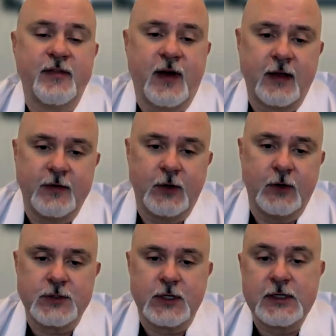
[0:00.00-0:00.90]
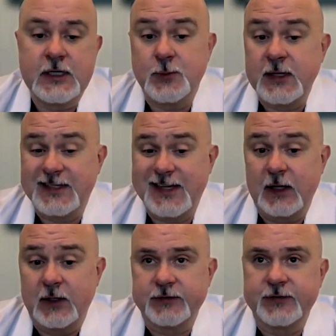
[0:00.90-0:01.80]
it took me about 5 years to teach
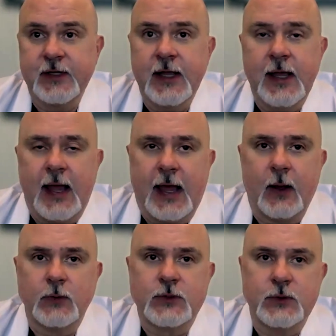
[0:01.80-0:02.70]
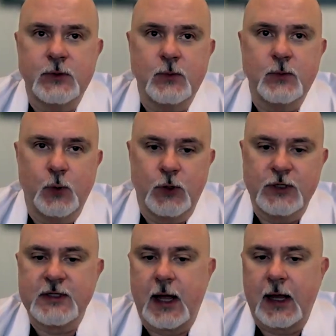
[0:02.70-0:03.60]
myself how to
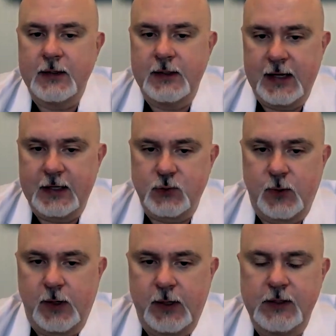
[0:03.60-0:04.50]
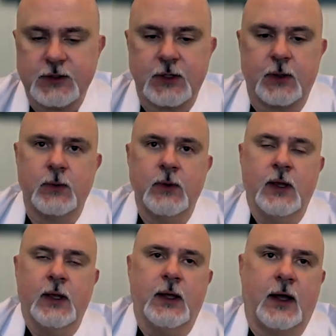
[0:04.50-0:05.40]
put aside the X-ray. And so
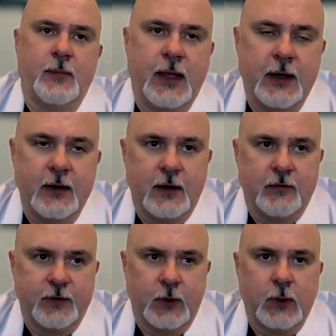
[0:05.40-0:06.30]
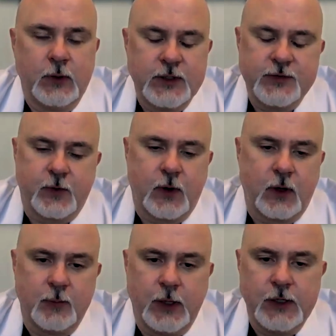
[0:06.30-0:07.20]
I've been fluoroless for
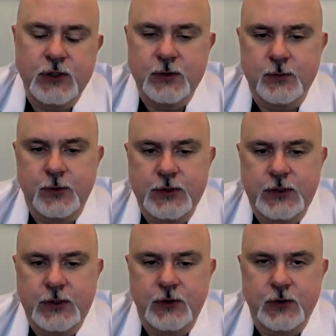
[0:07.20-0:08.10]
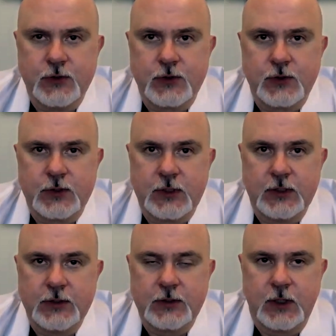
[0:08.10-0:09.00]
all ablation procedures
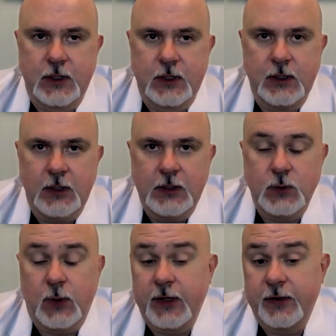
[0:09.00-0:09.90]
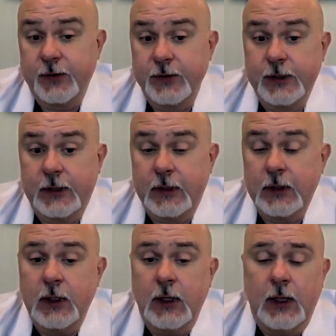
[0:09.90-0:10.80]
since
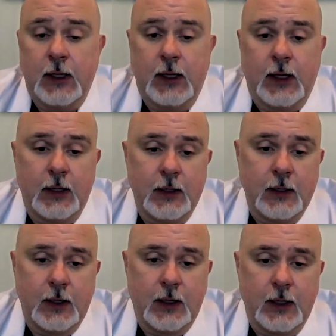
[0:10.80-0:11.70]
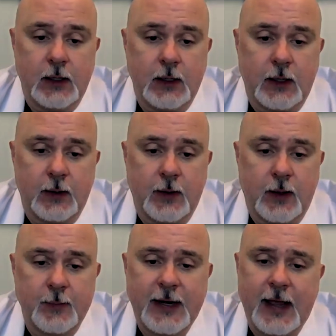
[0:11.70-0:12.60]
2013. And
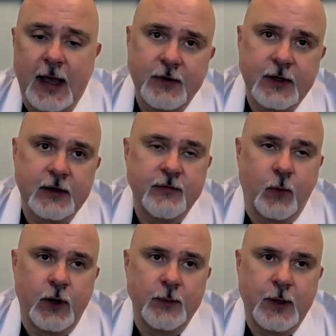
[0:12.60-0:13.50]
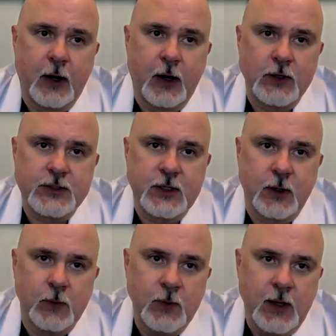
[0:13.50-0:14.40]
I'm an advocate for it, but
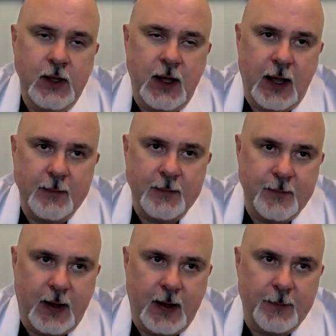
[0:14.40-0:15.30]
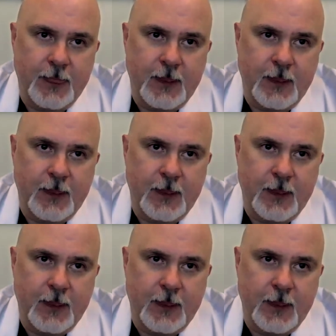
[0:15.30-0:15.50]
I'm